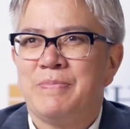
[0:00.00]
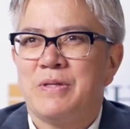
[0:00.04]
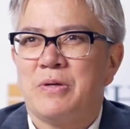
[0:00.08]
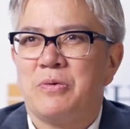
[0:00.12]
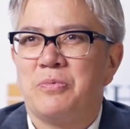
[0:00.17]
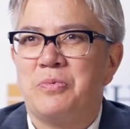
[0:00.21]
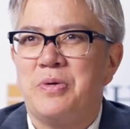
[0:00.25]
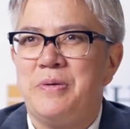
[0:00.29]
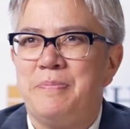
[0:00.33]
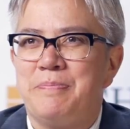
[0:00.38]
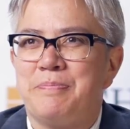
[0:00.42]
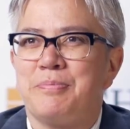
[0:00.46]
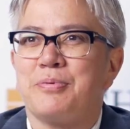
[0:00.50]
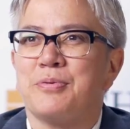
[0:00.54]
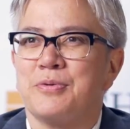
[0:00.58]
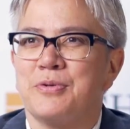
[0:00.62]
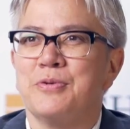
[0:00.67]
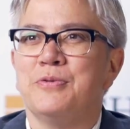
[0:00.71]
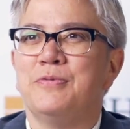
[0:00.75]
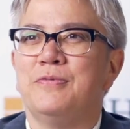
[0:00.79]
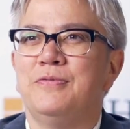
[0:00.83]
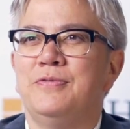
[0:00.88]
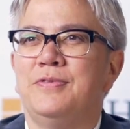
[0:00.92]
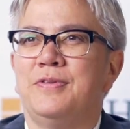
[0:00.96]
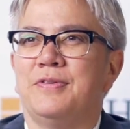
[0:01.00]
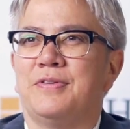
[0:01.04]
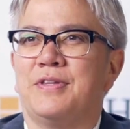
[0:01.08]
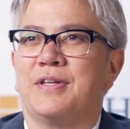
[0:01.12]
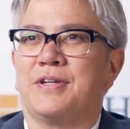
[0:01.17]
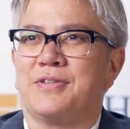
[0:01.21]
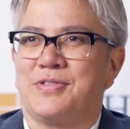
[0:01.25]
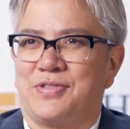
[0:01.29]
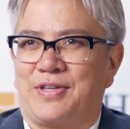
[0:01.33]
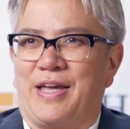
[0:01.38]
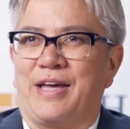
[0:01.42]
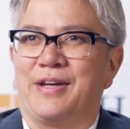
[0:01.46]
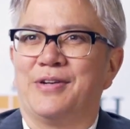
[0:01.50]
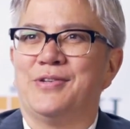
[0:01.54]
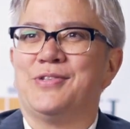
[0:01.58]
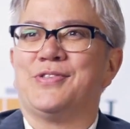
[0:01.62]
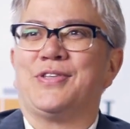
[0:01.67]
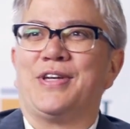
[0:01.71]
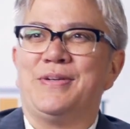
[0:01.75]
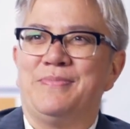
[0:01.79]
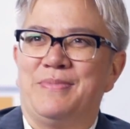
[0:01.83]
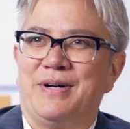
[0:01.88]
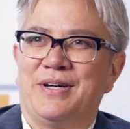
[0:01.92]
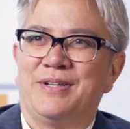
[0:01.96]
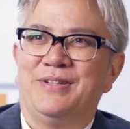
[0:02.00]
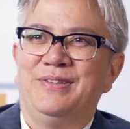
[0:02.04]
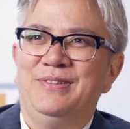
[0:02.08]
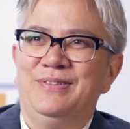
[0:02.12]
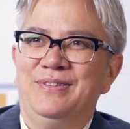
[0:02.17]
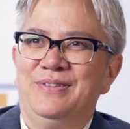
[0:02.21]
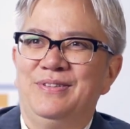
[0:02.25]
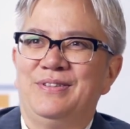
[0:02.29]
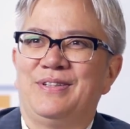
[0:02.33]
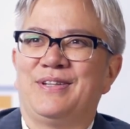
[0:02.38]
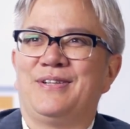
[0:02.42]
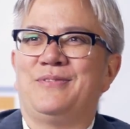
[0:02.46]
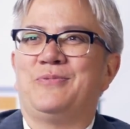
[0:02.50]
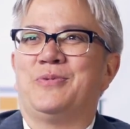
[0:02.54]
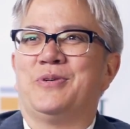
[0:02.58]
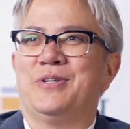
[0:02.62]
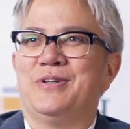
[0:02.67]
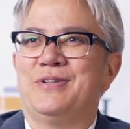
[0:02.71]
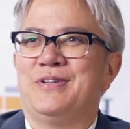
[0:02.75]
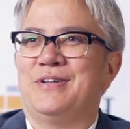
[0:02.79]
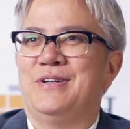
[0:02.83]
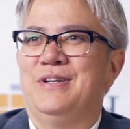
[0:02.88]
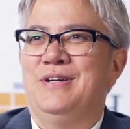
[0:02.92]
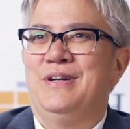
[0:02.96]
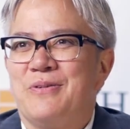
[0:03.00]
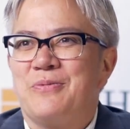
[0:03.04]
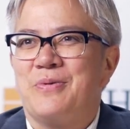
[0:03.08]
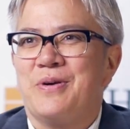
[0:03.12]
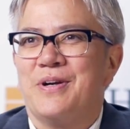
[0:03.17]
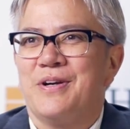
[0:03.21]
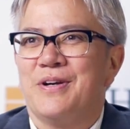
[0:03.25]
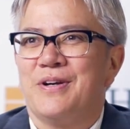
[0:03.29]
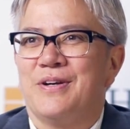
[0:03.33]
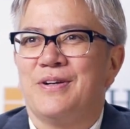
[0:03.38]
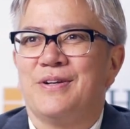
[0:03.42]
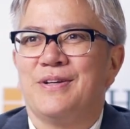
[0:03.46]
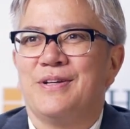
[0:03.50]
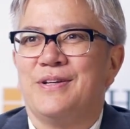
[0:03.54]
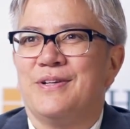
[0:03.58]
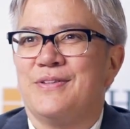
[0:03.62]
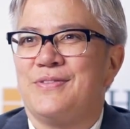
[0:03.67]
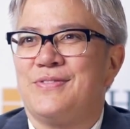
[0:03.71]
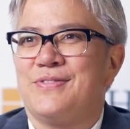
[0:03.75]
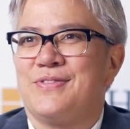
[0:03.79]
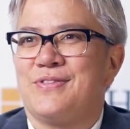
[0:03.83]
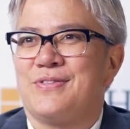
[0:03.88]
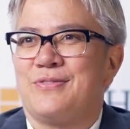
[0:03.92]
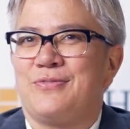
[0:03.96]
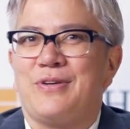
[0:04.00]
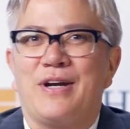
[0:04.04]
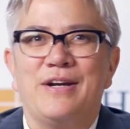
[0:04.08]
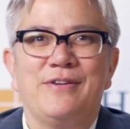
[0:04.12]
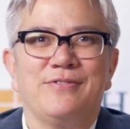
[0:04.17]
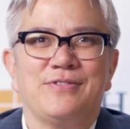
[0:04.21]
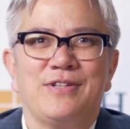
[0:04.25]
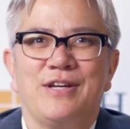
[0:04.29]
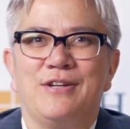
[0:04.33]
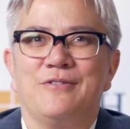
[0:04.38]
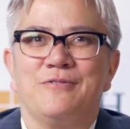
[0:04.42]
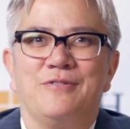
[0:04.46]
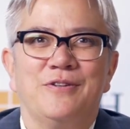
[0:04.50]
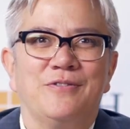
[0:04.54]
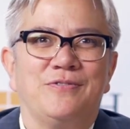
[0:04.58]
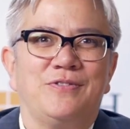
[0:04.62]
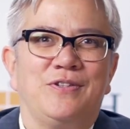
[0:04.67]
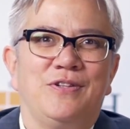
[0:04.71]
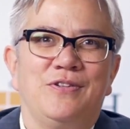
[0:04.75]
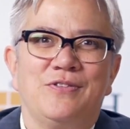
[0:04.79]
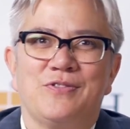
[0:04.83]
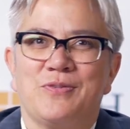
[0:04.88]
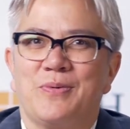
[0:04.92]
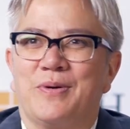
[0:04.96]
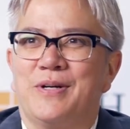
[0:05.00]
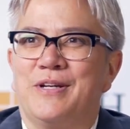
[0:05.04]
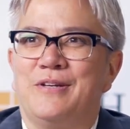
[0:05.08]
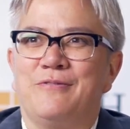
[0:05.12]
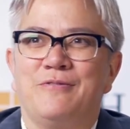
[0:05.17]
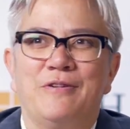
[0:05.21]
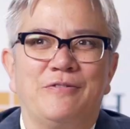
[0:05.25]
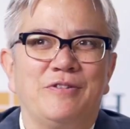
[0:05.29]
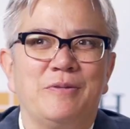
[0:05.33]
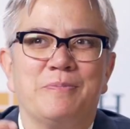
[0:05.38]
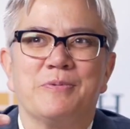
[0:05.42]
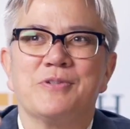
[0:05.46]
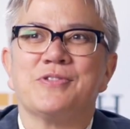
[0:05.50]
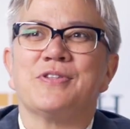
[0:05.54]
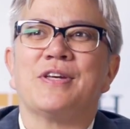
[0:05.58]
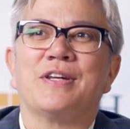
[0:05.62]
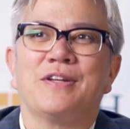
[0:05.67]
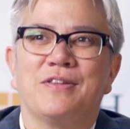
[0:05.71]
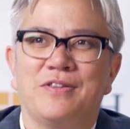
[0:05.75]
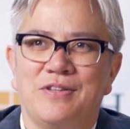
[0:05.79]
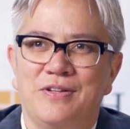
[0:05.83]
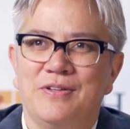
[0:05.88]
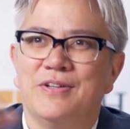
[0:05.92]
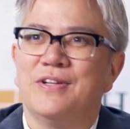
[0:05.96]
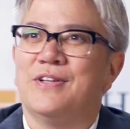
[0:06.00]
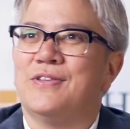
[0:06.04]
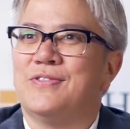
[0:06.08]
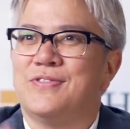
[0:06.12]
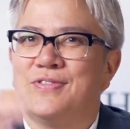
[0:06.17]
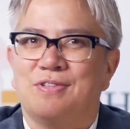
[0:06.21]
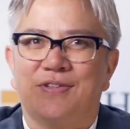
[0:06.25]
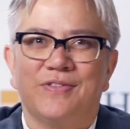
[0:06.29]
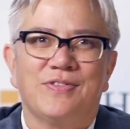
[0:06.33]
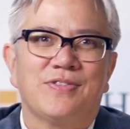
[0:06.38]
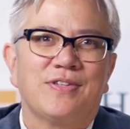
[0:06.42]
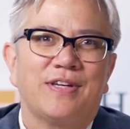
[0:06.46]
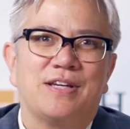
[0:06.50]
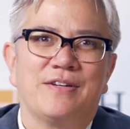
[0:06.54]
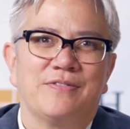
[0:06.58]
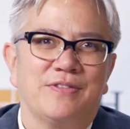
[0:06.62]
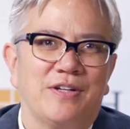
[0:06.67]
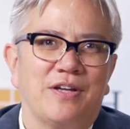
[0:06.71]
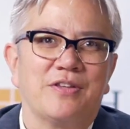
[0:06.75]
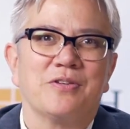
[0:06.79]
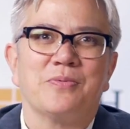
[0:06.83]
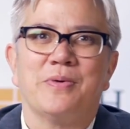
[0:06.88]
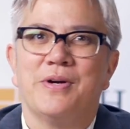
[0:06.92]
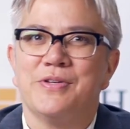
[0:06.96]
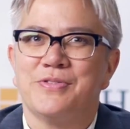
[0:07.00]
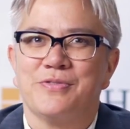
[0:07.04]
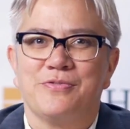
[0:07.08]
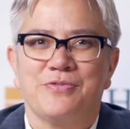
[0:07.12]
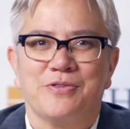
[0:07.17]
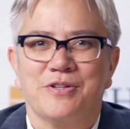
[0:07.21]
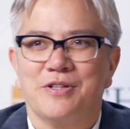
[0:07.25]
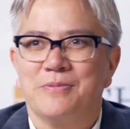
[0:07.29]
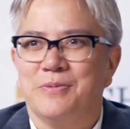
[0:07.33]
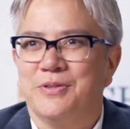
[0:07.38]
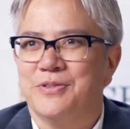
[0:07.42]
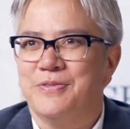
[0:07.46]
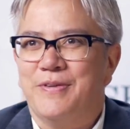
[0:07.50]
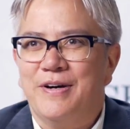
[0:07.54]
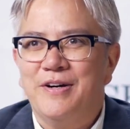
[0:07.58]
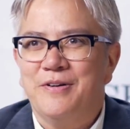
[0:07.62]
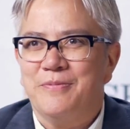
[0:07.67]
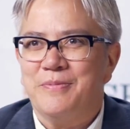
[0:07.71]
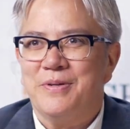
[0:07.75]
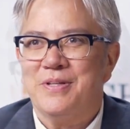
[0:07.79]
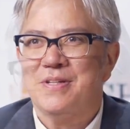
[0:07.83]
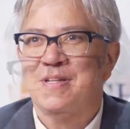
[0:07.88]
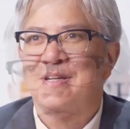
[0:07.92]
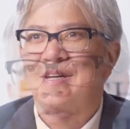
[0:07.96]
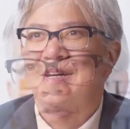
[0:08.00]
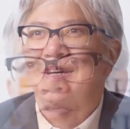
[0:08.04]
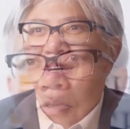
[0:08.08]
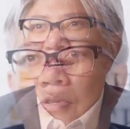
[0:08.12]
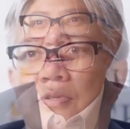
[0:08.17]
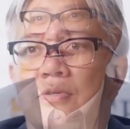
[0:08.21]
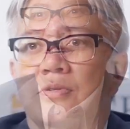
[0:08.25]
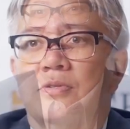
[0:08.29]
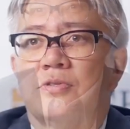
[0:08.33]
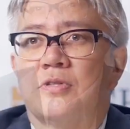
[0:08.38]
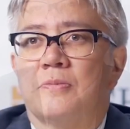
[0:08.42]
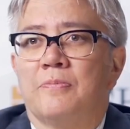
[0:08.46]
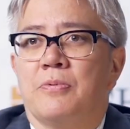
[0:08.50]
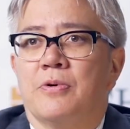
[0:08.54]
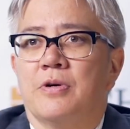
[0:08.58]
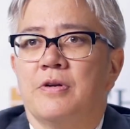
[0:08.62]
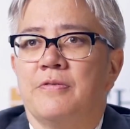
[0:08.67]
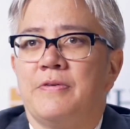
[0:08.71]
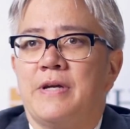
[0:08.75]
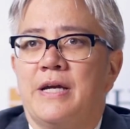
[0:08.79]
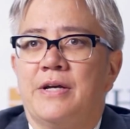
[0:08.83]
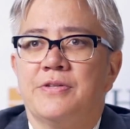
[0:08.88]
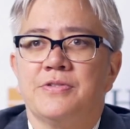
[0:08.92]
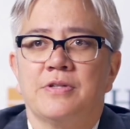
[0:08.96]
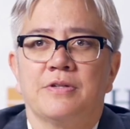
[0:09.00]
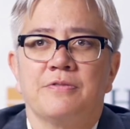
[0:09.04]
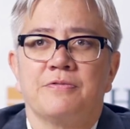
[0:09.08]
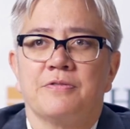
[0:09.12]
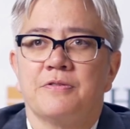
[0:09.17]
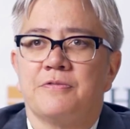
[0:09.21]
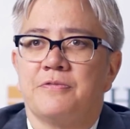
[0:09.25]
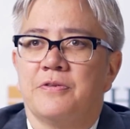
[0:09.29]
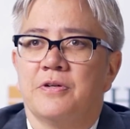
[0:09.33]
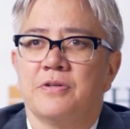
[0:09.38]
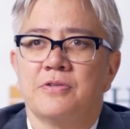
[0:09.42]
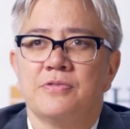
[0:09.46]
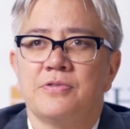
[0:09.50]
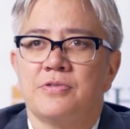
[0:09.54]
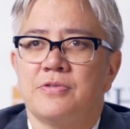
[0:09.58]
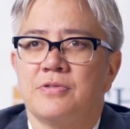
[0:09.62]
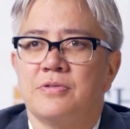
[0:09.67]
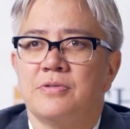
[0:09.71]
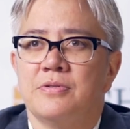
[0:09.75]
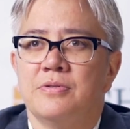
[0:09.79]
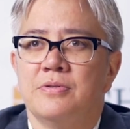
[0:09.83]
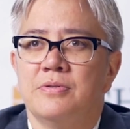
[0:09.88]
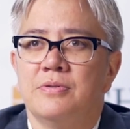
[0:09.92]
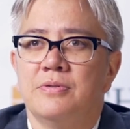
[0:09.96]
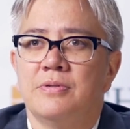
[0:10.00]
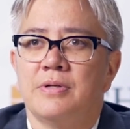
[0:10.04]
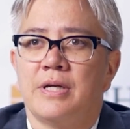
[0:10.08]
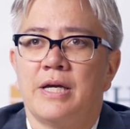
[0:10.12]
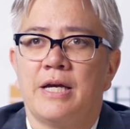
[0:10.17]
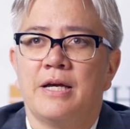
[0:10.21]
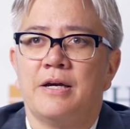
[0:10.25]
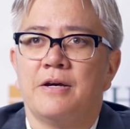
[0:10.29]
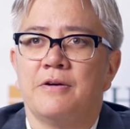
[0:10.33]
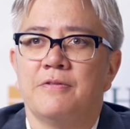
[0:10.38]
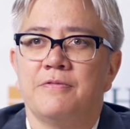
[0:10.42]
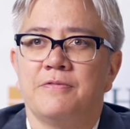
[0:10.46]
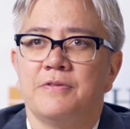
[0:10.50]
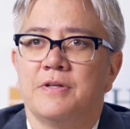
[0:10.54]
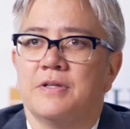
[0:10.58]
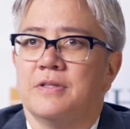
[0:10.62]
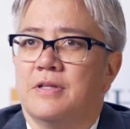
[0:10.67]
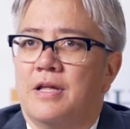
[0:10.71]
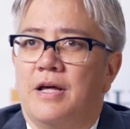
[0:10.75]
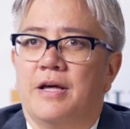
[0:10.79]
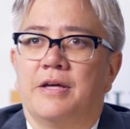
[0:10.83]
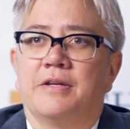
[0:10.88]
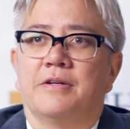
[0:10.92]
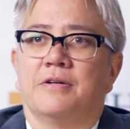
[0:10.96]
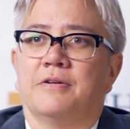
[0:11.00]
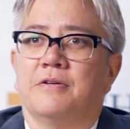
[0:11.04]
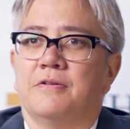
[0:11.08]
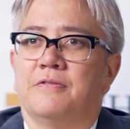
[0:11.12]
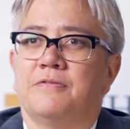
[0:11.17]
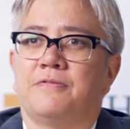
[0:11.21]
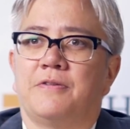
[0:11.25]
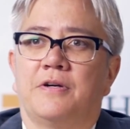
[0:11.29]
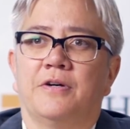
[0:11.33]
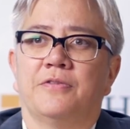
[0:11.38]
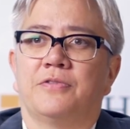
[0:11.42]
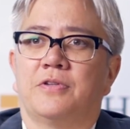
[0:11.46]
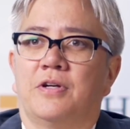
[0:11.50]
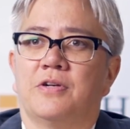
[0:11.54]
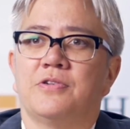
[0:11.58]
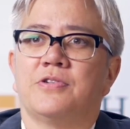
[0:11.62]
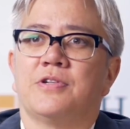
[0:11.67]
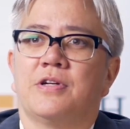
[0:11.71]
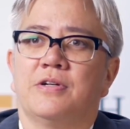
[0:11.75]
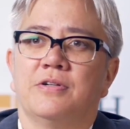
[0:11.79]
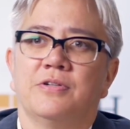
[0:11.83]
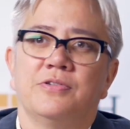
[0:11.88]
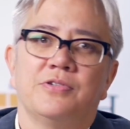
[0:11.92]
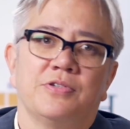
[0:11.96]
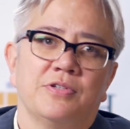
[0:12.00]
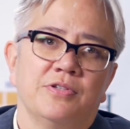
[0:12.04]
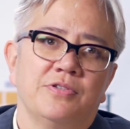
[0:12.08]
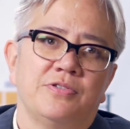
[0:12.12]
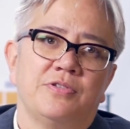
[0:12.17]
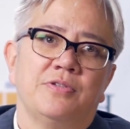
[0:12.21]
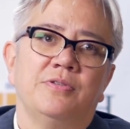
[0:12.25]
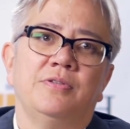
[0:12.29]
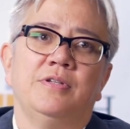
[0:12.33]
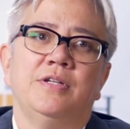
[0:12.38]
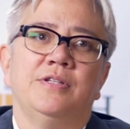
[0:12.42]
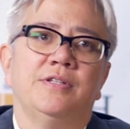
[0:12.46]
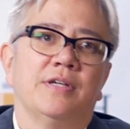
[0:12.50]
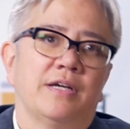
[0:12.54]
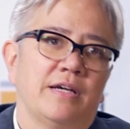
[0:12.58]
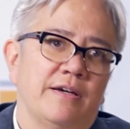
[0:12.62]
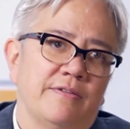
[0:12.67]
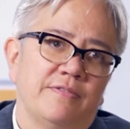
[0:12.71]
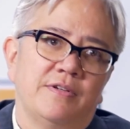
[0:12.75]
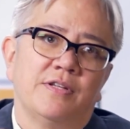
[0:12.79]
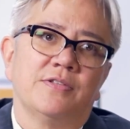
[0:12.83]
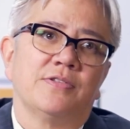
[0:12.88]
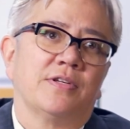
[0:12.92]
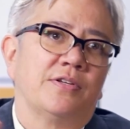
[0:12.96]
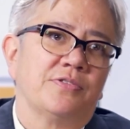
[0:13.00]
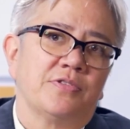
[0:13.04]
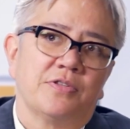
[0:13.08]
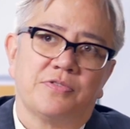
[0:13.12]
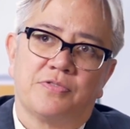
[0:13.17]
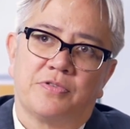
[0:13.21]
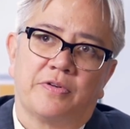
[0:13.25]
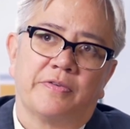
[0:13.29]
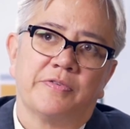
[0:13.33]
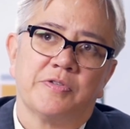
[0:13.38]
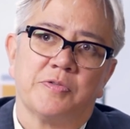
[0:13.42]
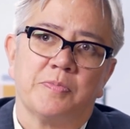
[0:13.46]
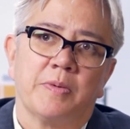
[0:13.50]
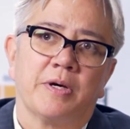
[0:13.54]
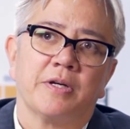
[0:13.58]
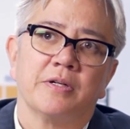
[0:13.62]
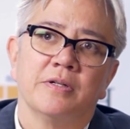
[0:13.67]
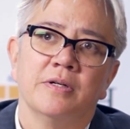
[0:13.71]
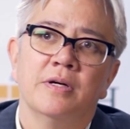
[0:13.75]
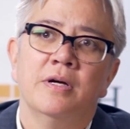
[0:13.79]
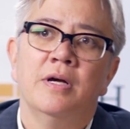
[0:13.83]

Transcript: We proved that a scattered site model can work, where it's five, ten, fifteen, twenty, fifty percent of the units inside of an otherwise affordable development. To do supportive housing for folks who have a lot of healthcare challenges, you need to have an intensive service model.